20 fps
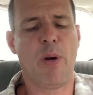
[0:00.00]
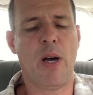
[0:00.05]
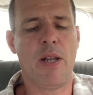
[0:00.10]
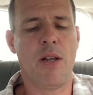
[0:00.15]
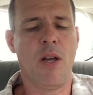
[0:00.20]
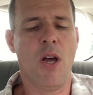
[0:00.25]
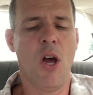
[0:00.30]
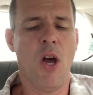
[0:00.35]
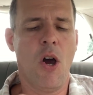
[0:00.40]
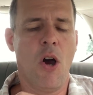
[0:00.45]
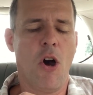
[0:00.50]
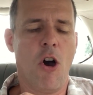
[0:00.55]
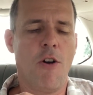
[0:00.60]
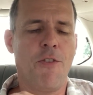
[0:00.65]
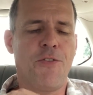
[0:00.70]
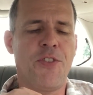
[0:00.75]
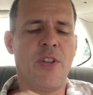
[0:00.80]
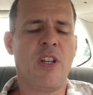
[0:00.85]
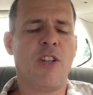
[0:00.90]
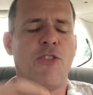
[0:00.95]
But
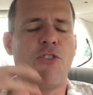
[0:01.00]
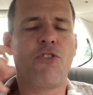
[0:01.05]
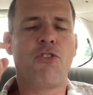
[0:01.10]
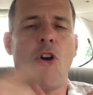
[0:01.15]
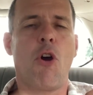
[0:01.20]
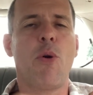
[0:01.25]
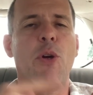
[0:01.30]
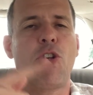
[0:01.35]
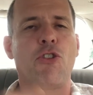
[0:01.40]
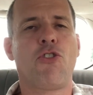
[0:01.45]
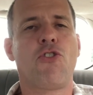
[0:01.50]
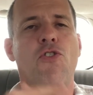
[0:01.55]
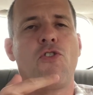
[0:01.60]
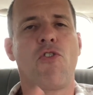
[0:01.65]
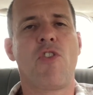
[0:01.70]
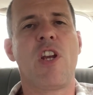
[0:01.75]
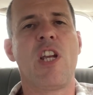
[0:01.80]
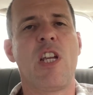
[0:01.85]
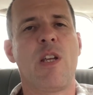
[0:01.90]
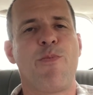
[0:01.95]
often it's so
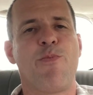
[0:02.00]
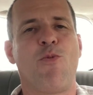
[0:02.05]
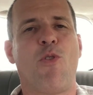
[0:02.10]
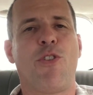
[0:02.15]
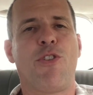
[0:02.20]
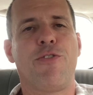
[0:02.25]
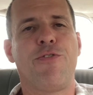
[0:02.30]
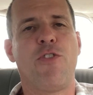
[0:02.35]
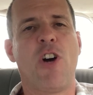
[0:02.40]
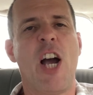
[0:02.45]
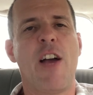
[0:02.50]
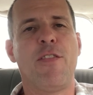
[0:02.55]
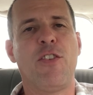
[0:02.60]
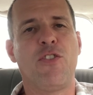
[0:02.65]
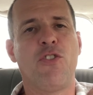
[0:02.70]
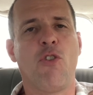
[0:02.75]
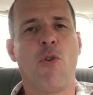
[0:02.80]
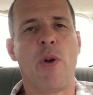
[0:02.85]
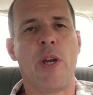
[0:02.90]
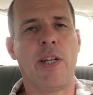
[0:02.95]
extreme what the 5
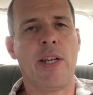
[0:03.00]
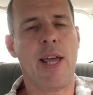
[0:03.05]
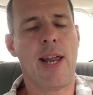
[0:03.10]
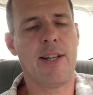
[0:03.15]
is doing,